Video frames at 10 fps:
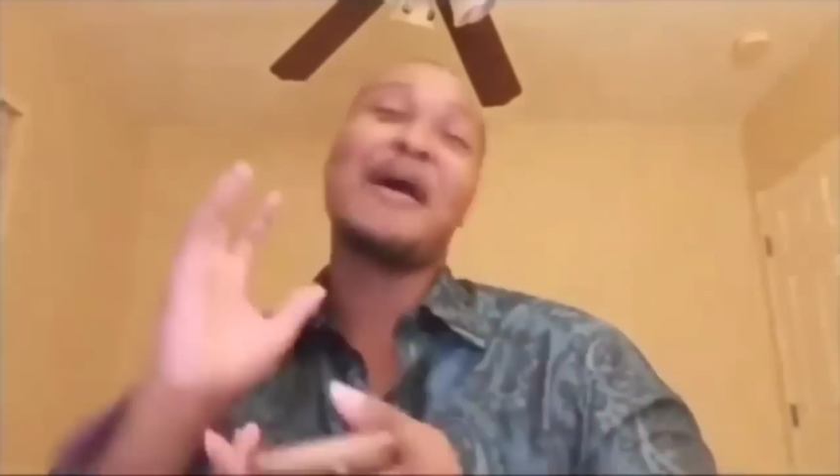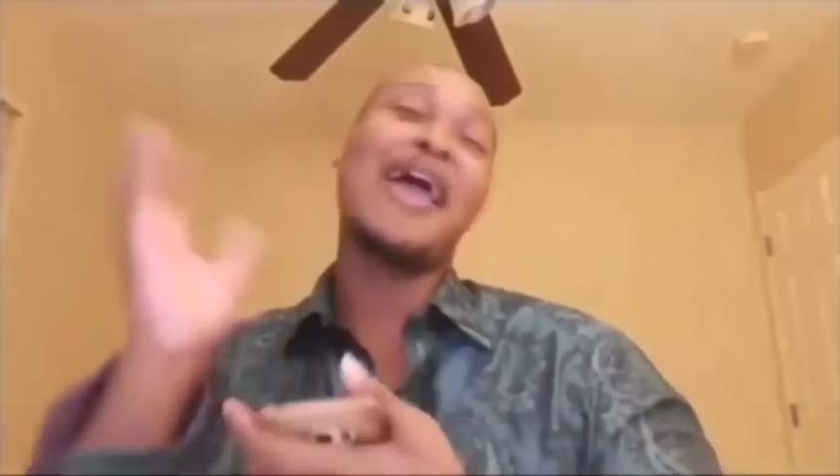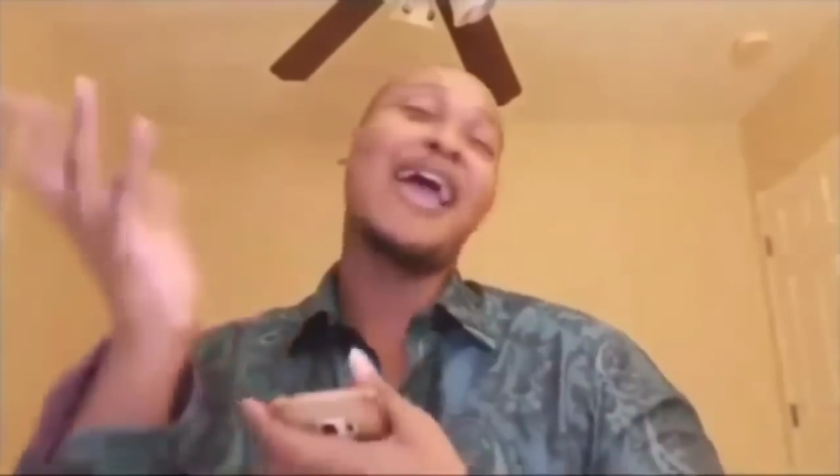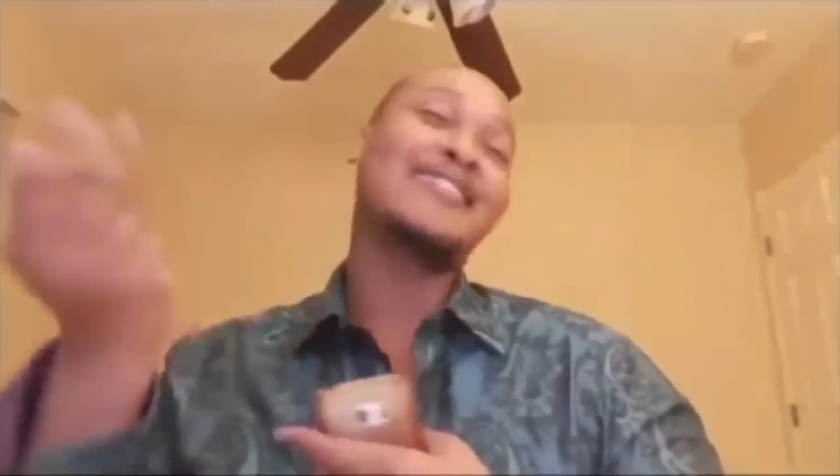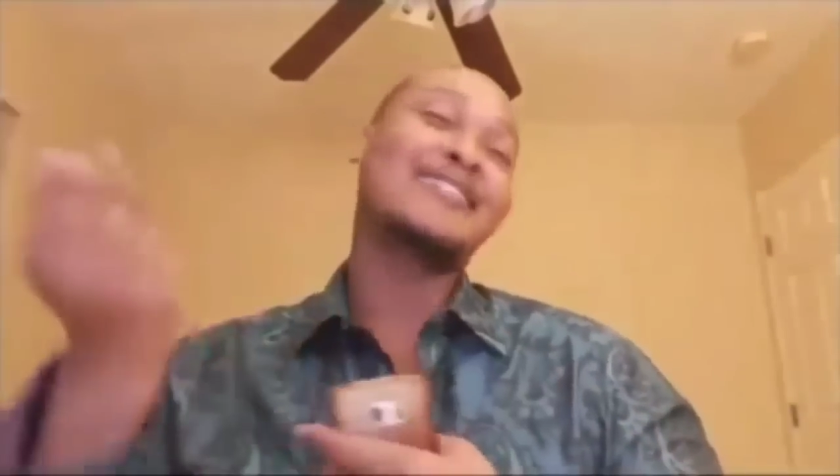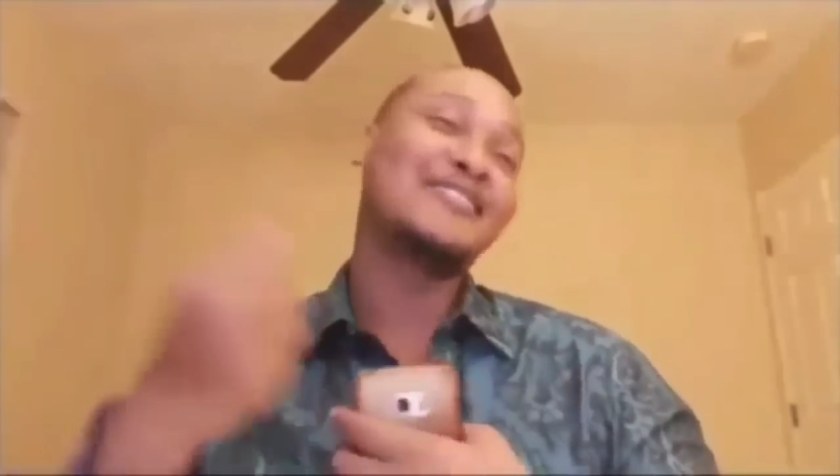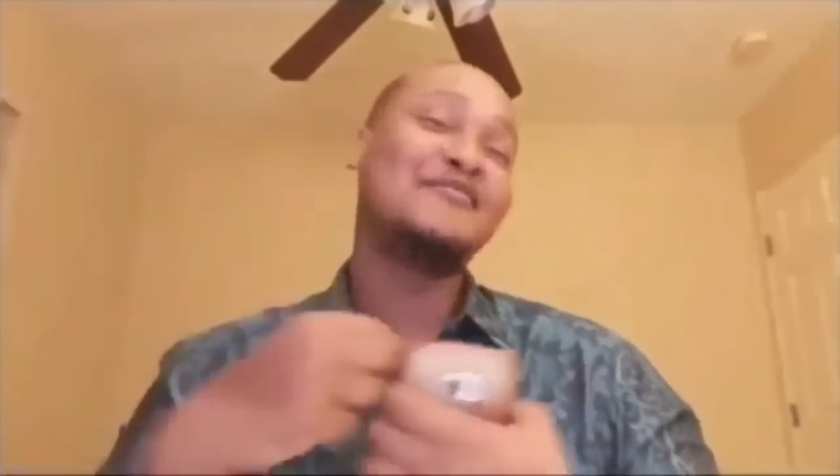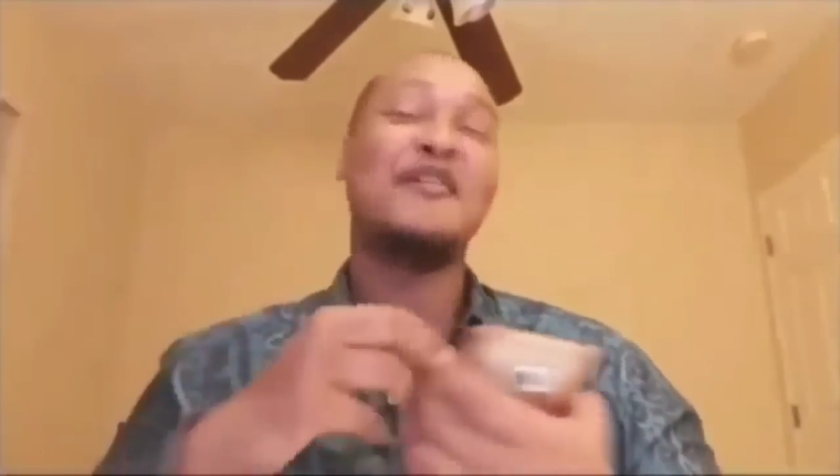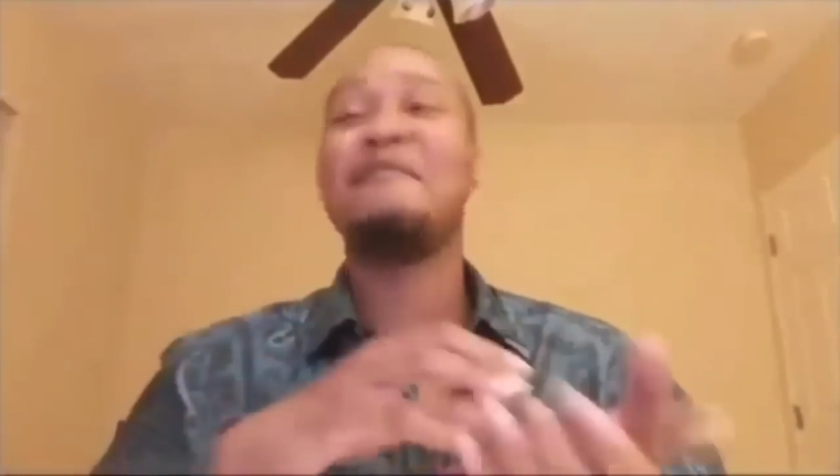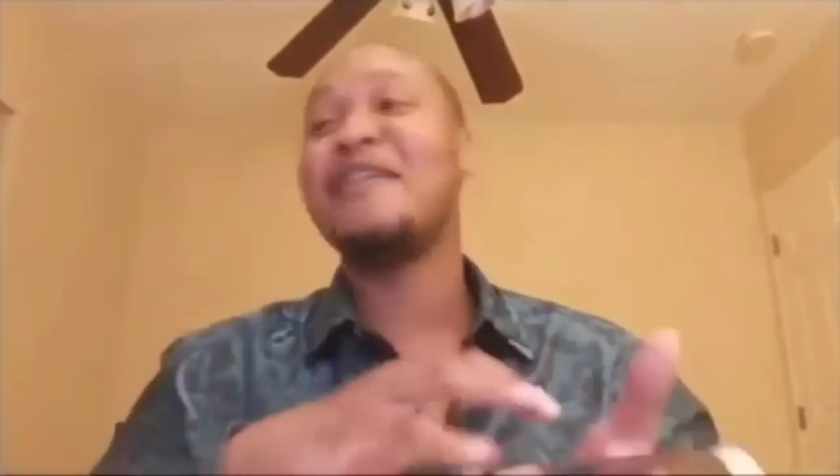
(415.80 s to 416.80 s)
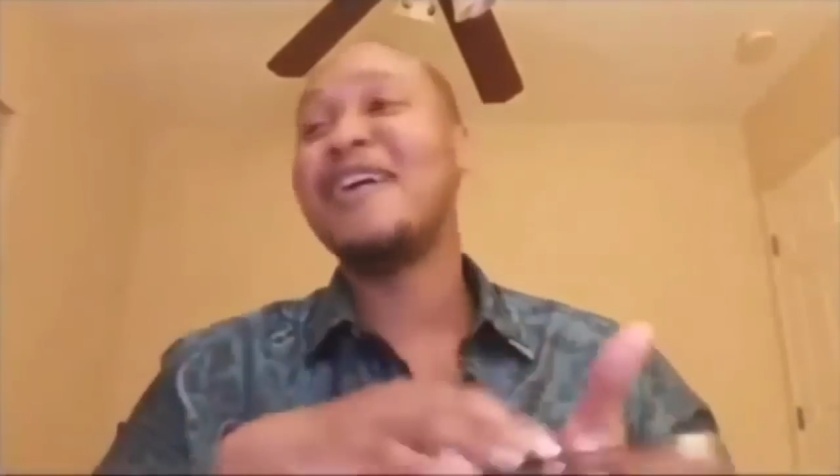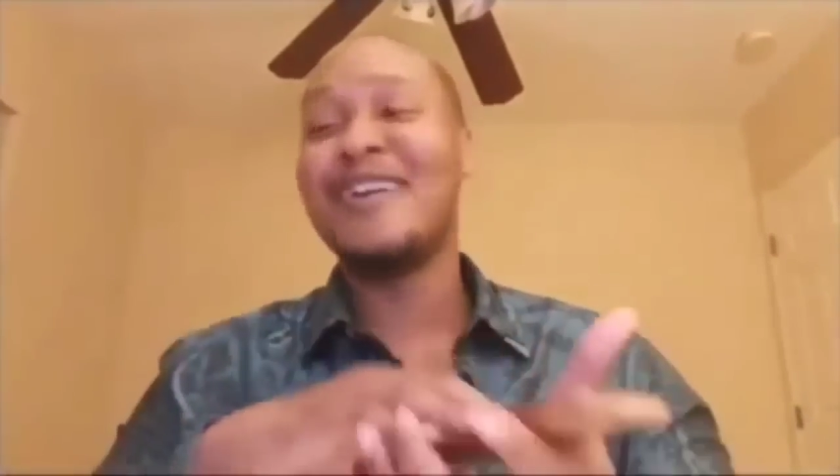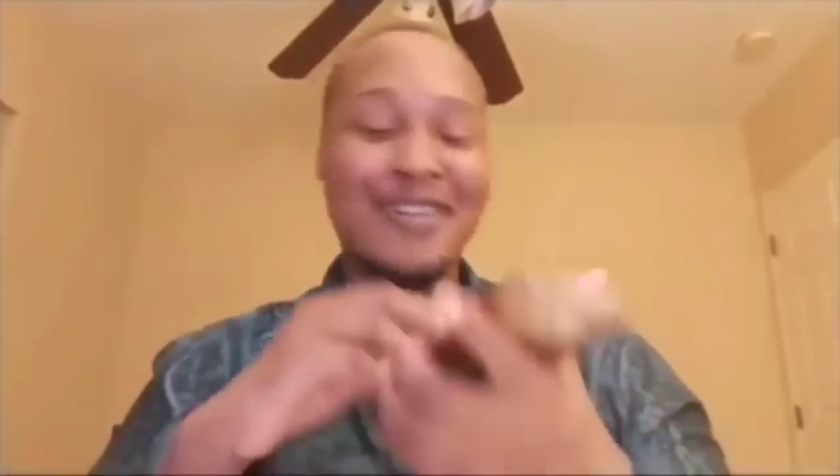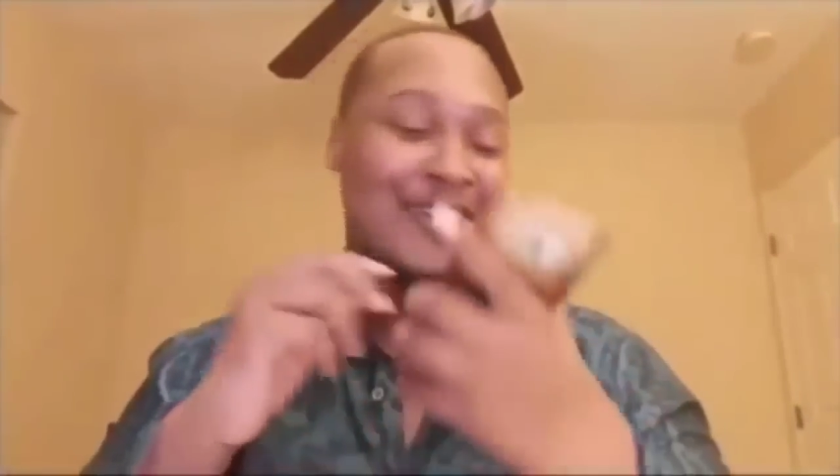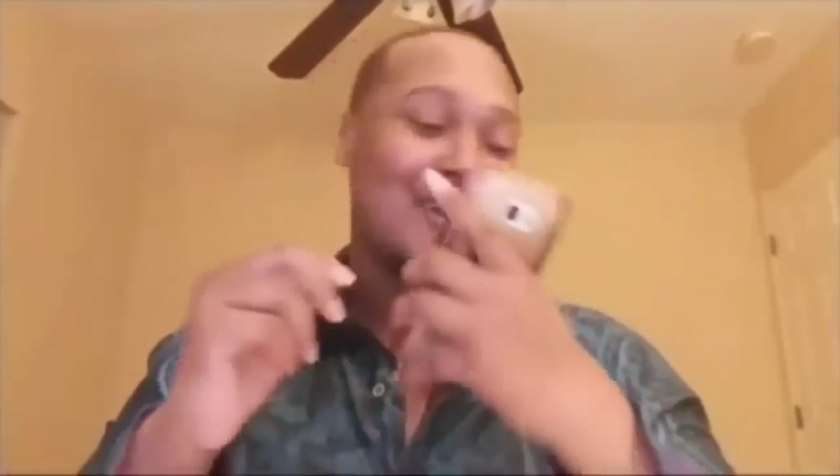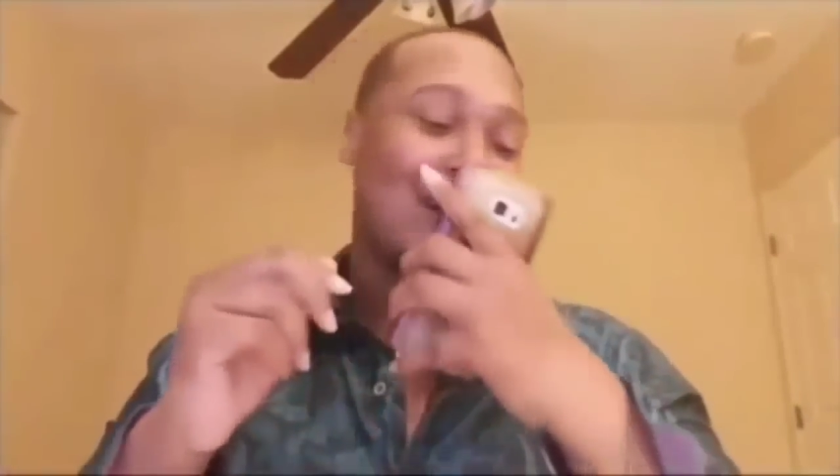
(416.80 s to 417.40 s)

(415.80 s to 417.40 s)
I'm going to answer. You know what I mean?